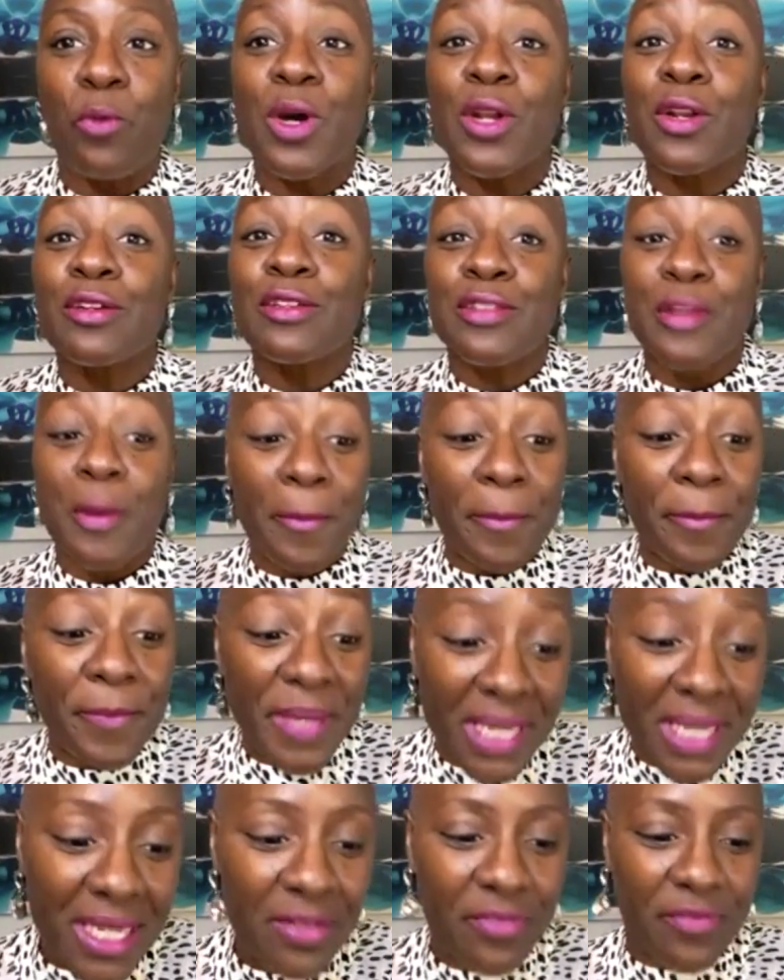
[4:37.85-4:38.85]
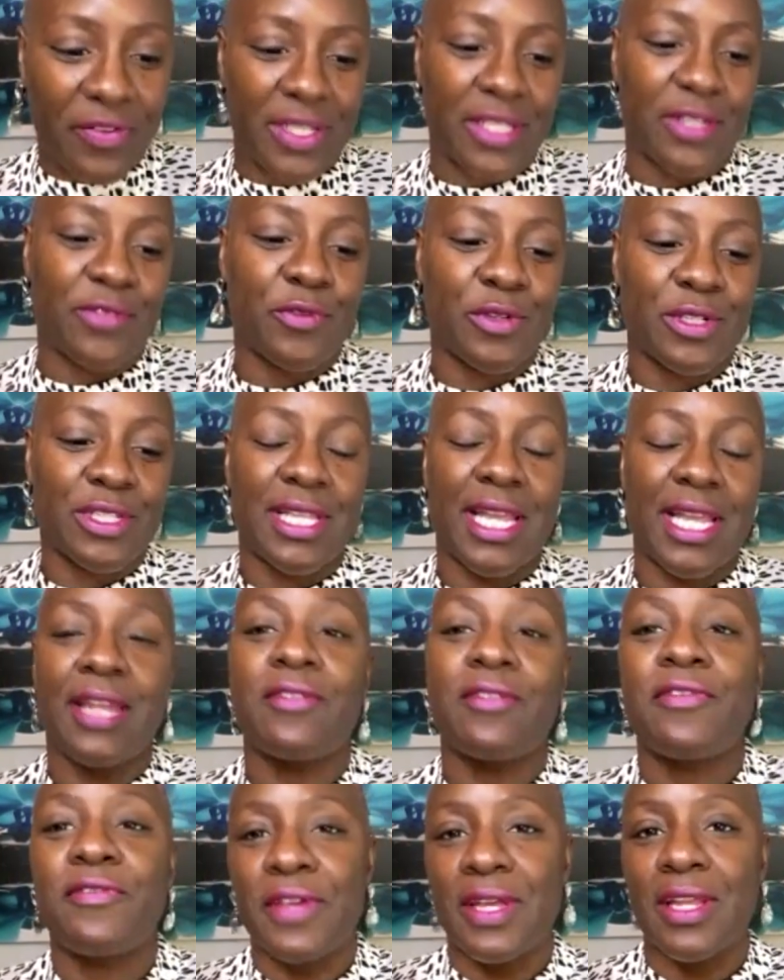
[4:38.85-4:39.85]
What are some benefits for
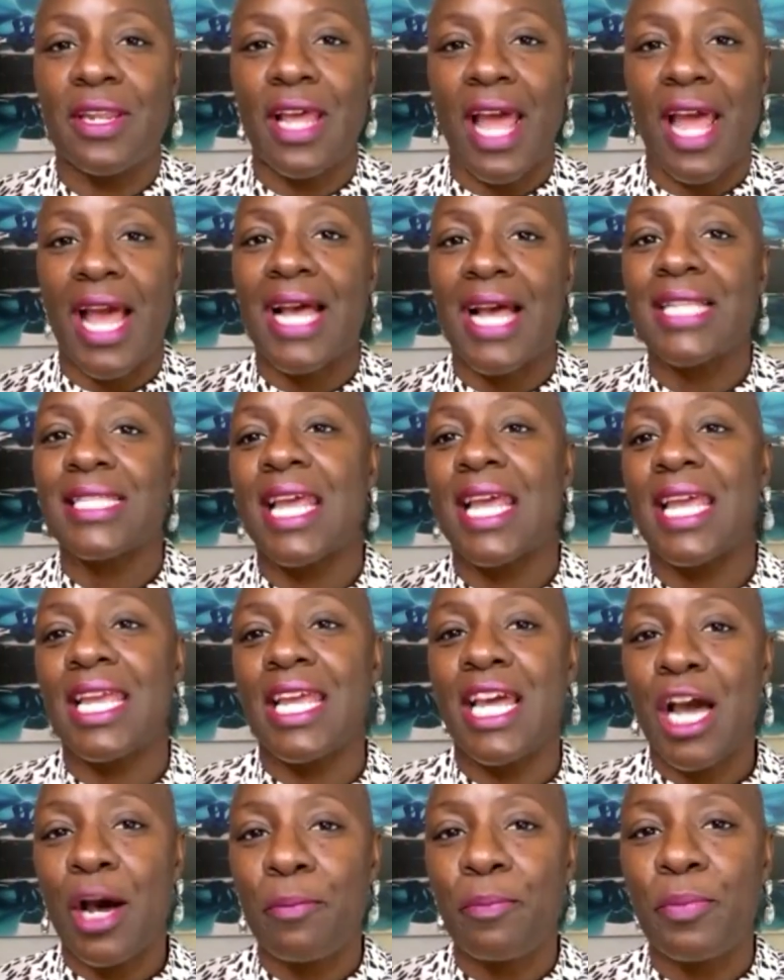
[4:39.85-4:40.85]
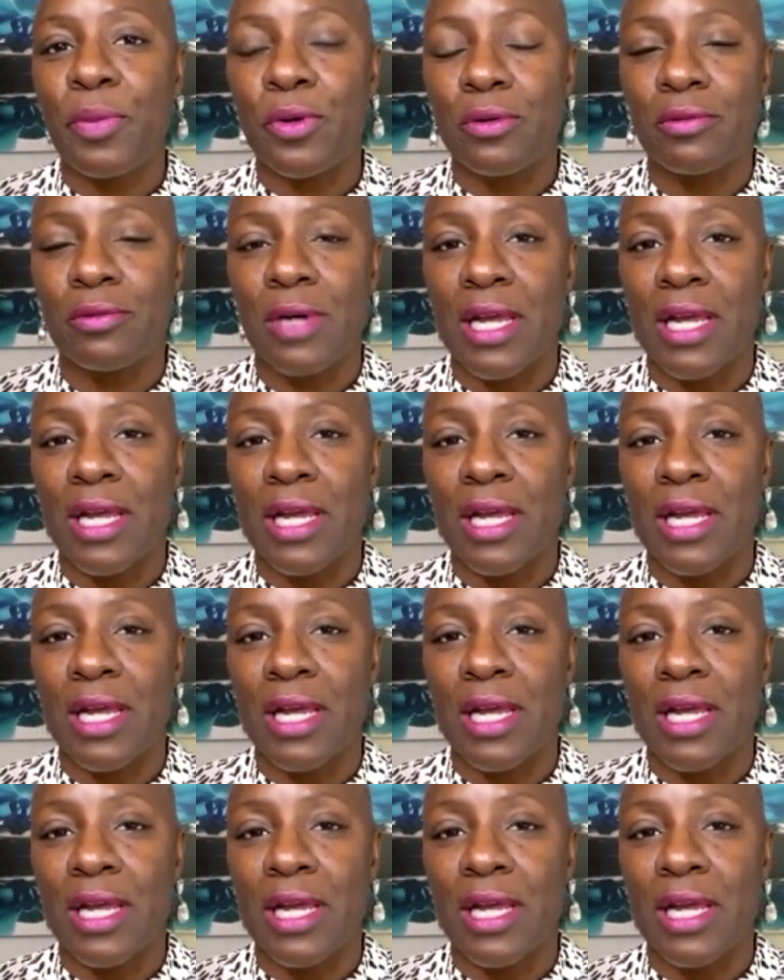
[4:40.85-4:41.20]
staying fit as a couple?